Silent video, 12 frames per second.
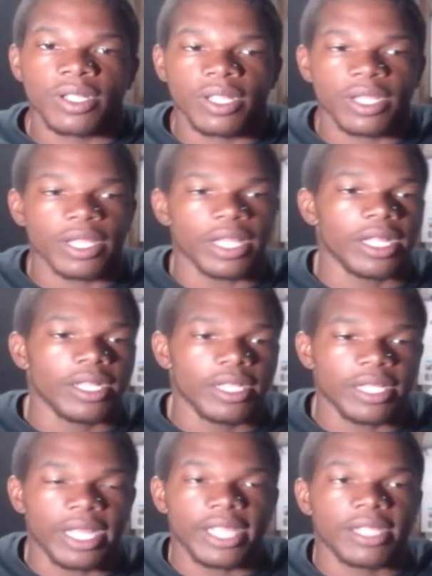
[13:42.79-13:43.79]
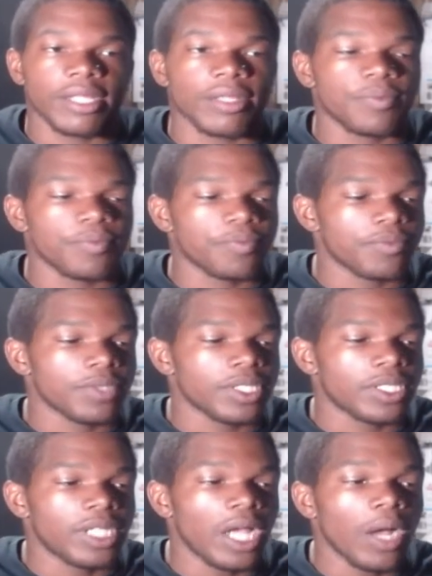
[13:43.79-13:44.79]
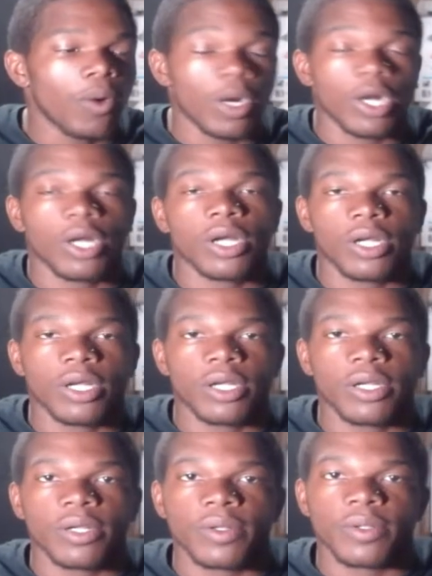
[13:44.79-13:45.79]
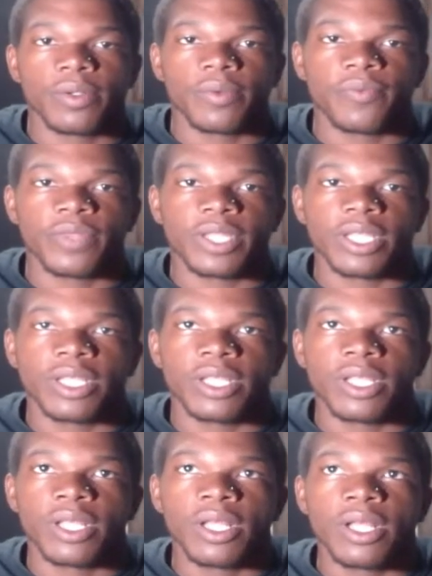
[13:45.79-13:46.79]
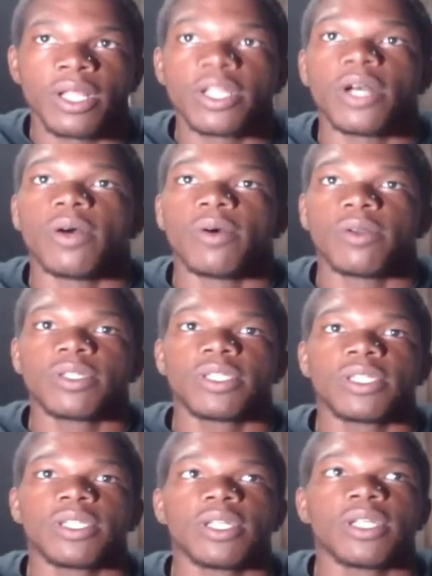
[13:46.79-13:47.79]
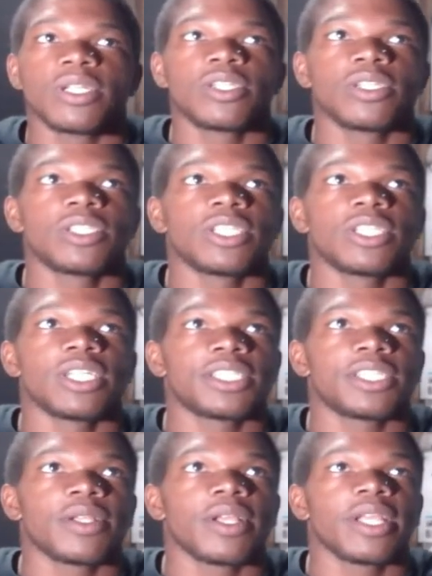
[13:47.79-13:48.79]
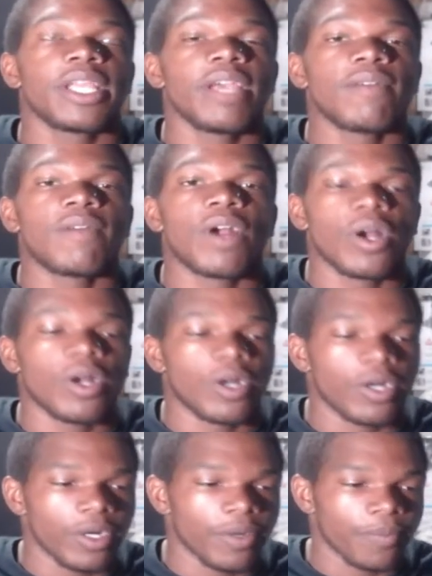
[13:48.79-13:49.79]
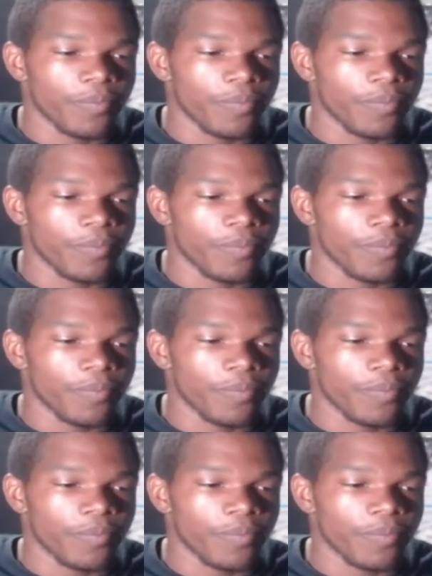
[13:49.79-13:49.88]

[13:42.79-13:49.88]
like like tell her no to just give her